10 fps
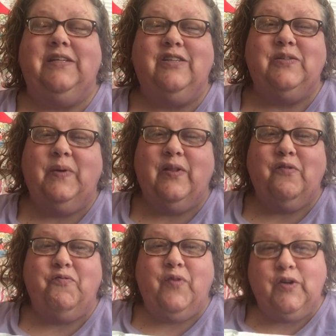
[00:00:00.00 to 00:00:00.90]
She's one of the
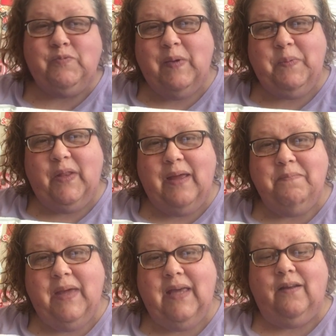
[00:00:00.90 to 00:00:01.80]
first people I
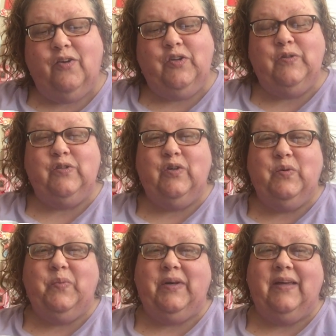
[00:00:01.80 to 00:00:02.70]
met on
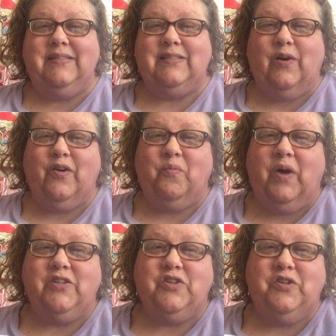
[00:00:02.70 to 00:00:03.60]
YouTube when I started
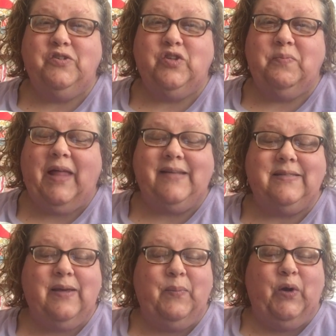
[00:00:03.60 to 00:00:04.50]
watching YouTube last
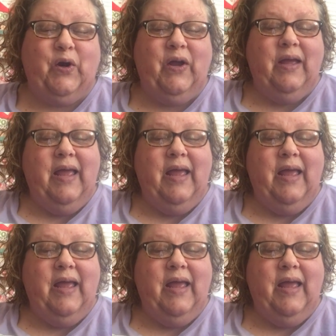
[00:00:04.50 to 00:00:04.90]
summer.